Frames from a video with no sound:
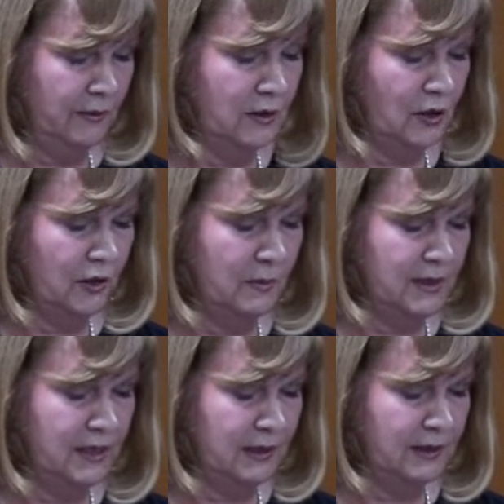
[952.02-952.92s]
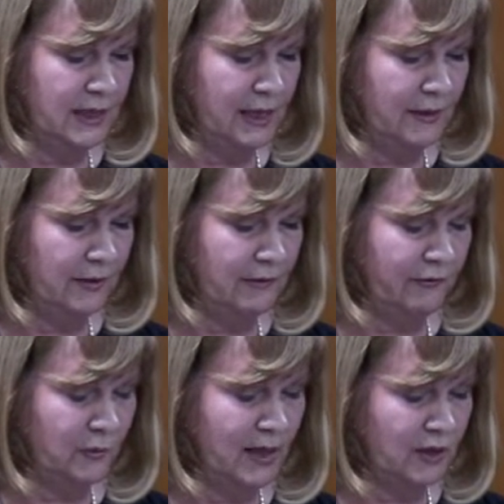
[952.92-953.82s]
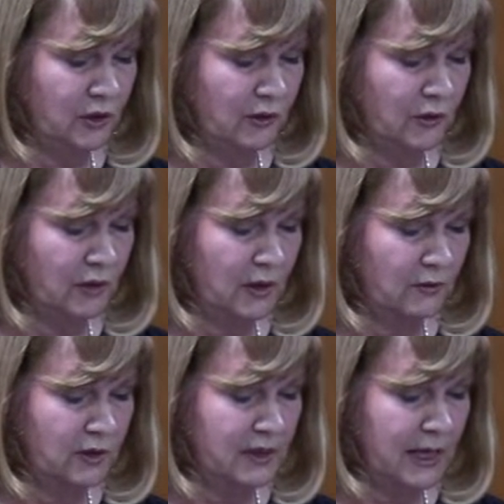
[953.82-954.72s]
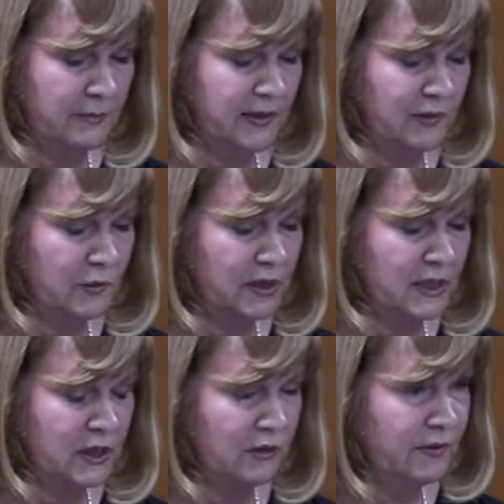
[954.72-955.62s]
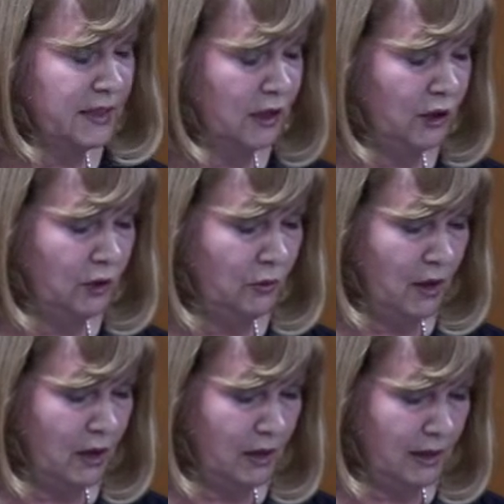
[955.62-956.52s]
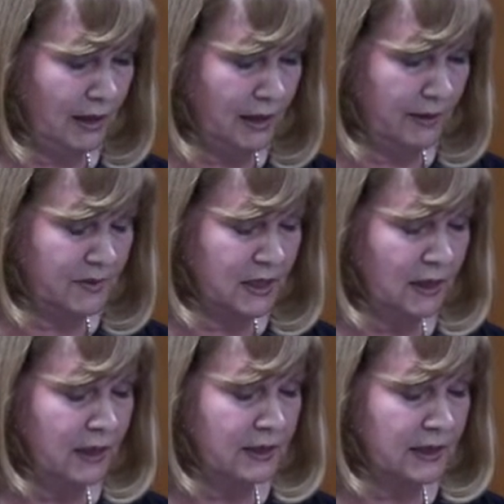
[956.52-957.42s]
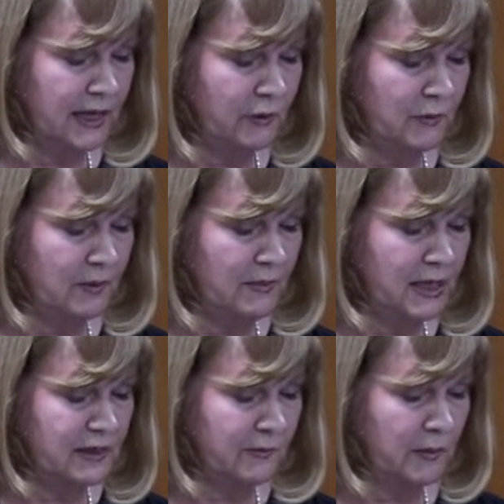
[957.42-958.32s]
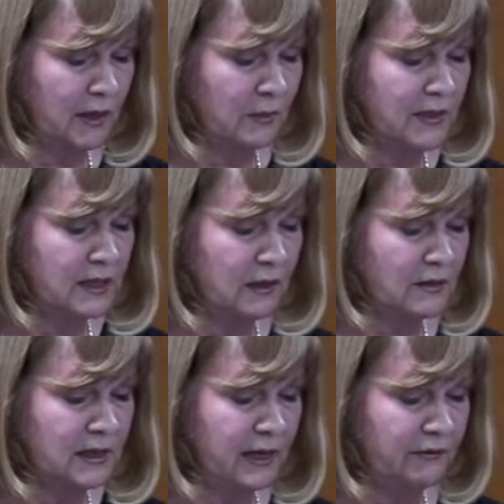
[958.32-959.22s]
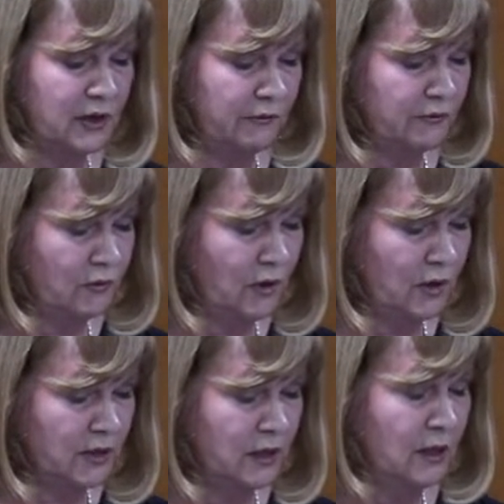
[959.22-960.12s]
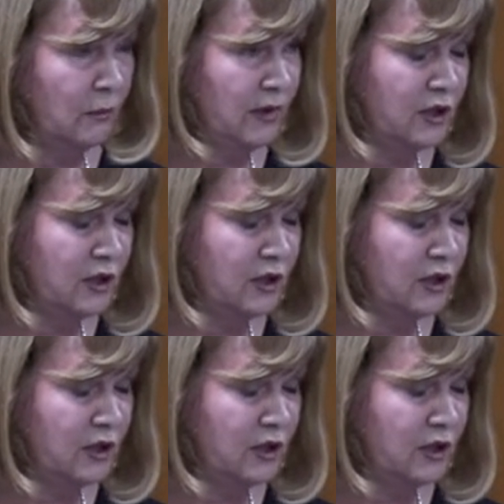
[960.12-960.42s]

The documents containing the information on oral contraceptives were discovered in Kew archives, together with minutes from the Committee on Safety of Drugs, which